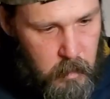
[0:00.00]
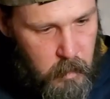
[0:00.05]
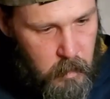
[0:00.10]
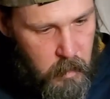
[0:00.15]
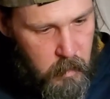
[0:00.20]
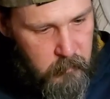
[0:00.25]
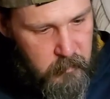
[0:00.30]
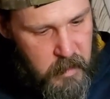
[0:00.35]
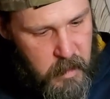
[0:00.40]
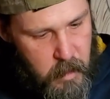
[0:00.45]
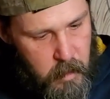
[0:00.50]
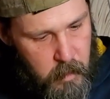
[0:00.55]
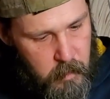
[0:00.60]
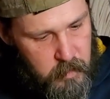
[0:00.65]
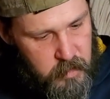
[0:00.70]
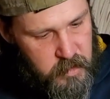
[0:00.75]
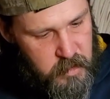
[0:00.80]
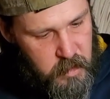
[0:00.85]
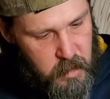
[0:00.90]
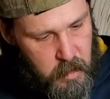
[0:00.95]
of the arrow
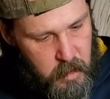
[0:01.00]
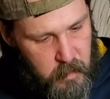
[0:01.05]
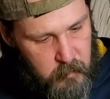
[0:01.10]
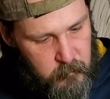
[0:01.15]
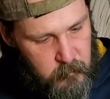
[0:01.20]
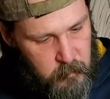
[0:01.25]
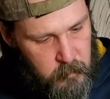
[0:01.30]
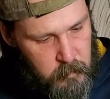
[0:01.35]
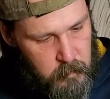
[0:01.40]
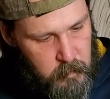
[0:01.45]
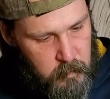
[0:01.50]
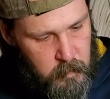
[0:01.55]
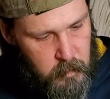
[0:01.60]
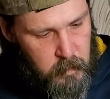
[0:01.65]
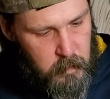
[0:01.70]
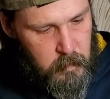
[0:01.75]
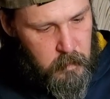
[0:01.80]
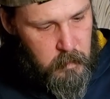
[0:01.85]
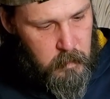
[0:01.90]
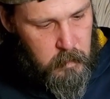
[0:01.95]
shaft.
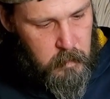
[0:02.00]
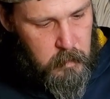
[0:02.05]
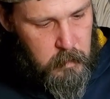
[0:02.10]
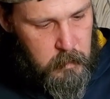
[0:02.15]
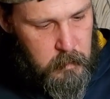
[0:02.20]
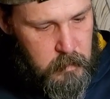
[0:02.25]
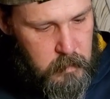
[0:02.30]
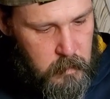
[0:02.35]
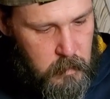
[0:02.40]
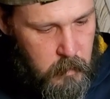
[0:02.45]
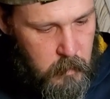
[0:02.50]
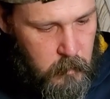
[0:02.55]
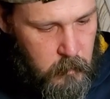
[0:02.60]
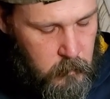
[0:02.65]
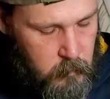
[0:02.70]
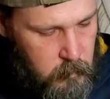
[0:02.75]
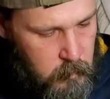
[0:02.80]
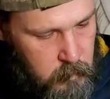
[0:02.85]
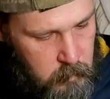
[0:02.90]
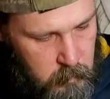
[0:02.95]
So
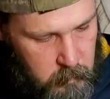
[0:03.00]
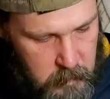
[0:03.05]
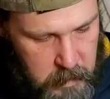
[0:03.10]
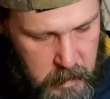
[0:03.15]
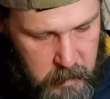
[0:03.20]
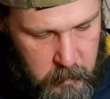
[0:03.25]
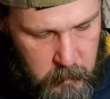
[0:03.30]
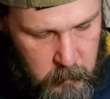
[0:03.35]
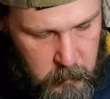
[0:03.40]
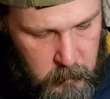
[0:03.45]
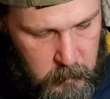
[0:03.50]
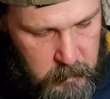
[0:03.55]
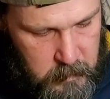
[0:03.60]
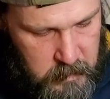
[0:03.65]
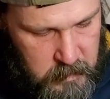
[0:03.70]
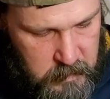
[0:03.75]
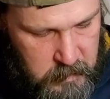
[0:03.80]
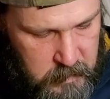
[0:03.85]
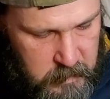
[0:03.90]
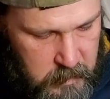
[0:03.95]
what I do is
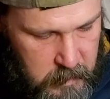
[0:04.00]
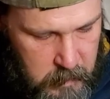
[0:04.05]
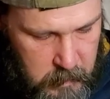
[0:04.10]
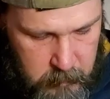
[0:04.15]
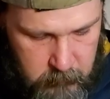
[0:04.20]
I just